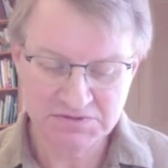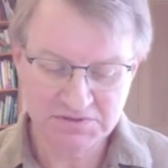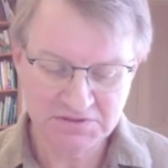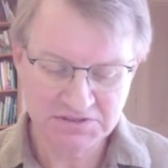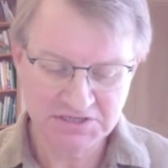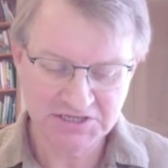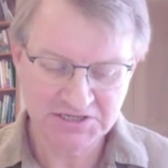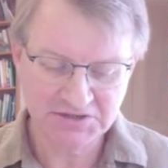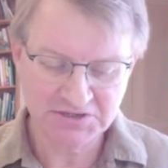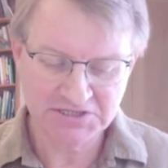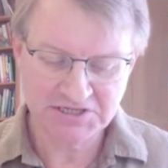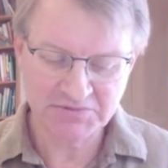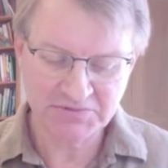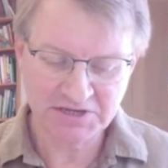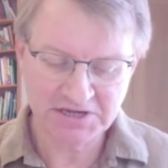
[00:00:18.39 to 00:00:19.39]
Sounds like
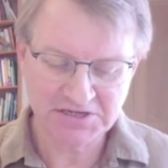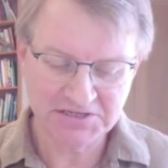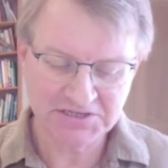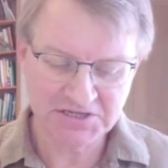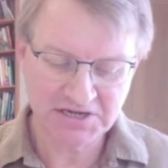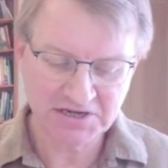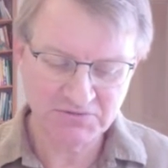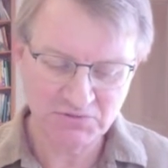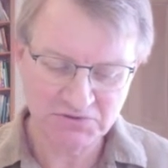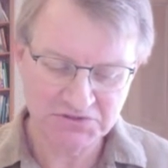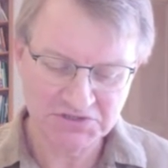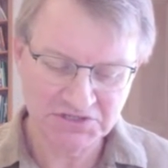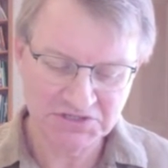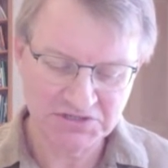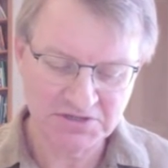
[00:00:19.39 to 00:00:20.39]
something out of Star Wars,
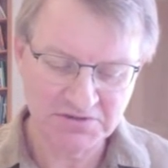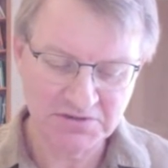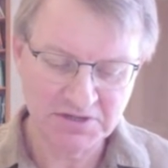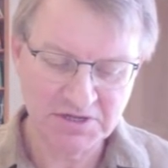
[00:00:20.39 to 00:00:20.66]
doesn't it?